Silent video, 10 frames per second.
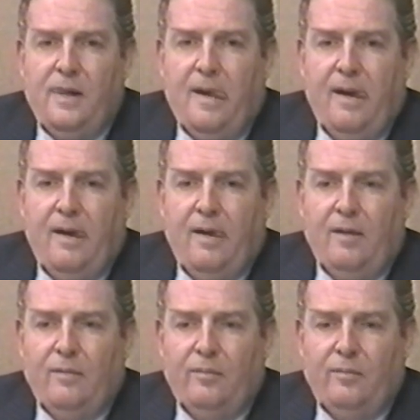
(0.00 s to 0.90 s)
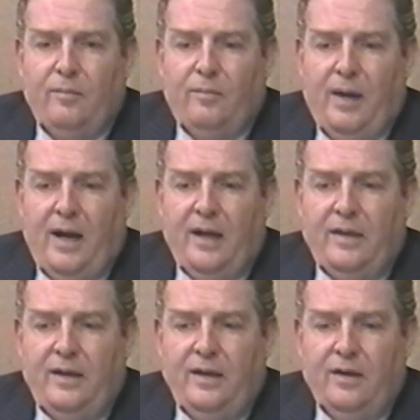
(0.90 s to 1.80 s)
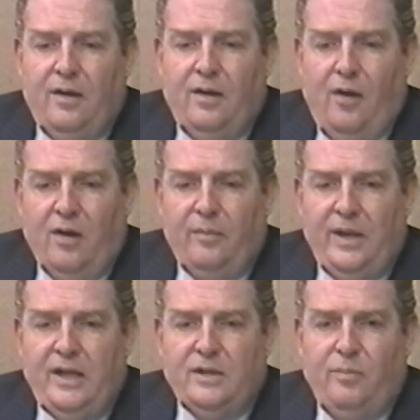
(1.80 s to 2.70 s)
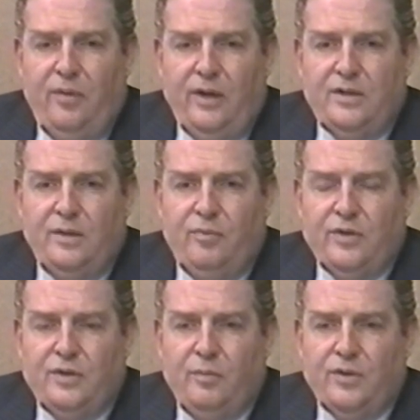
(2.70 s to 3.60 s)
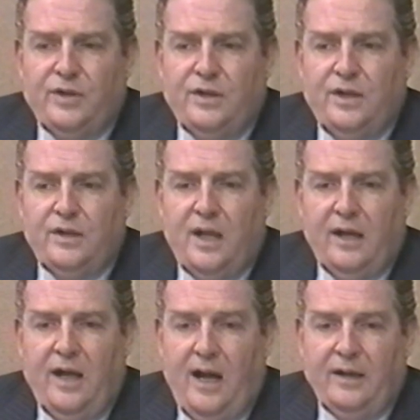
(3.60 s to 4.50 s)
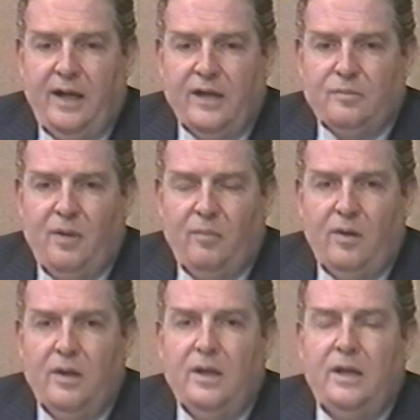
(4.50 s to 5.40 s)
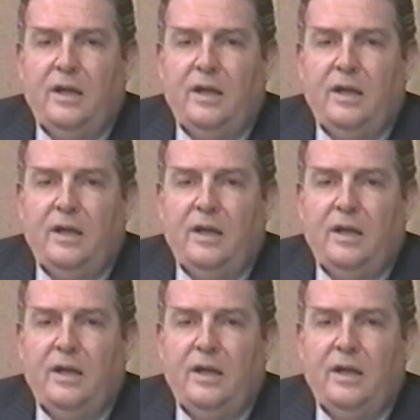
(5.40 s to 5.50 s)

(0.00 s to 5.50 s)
by the Archimedes buoyancy principle, since it's like a hot gas bubble.